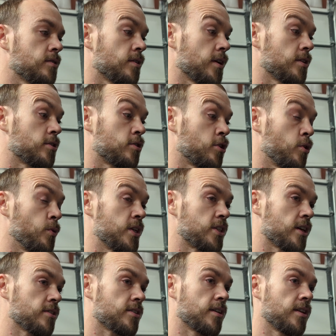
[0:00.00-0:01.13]
So that's 2-inch
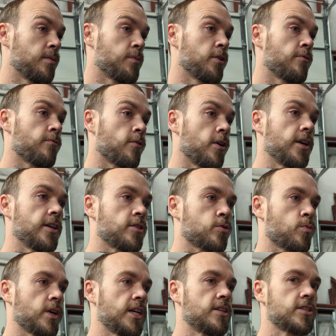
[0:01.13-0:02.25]
outside lip in the front and
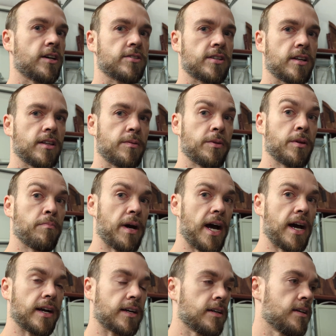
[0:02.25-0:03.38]
3-inch outside lip in the
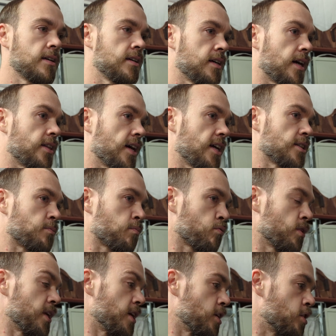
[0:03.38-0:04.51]
back. And that's
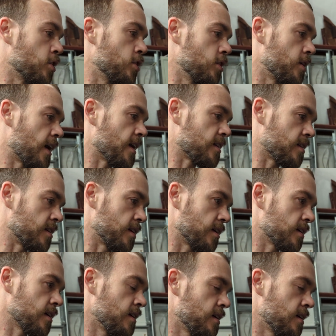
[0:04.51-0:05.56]
pretty good, I think.